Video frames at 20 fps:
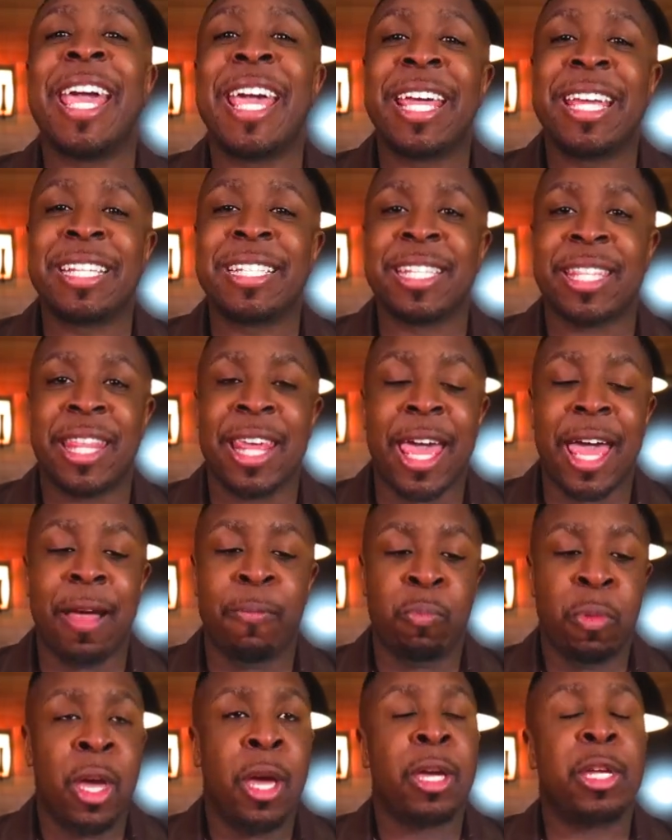is
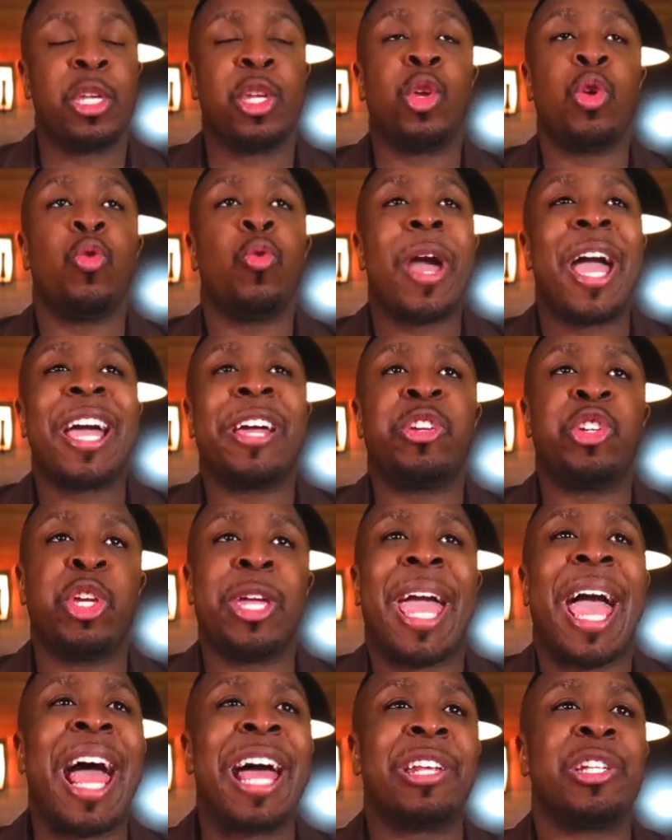that you
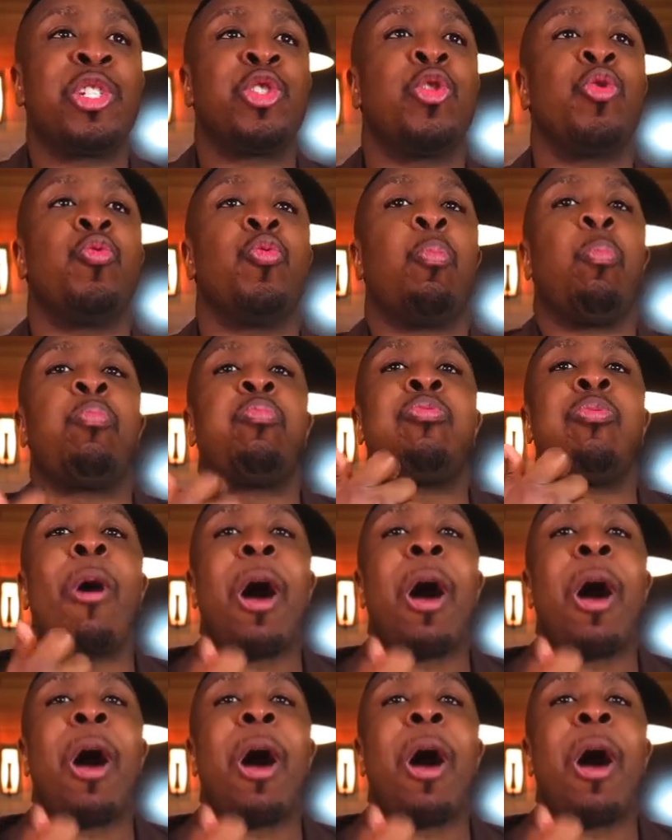actually have to